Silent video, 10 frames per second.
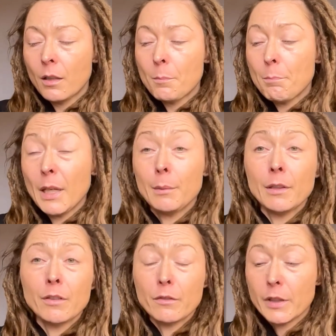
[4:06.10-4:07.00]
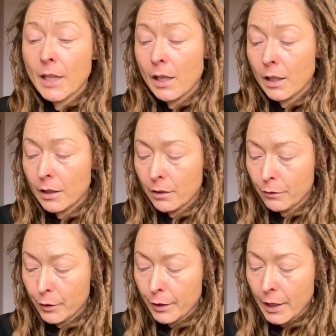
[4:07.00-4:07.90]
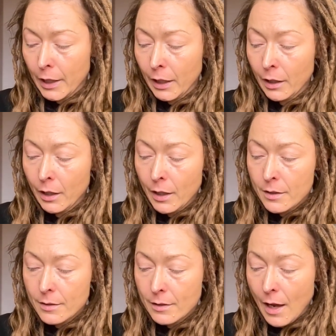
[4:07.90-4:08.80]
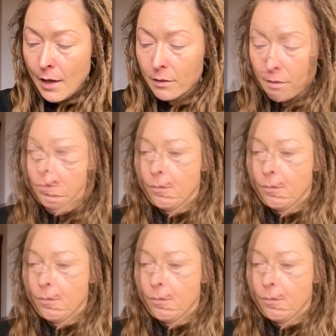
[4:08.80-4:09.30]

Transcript: maybe even vanillic fruity scent.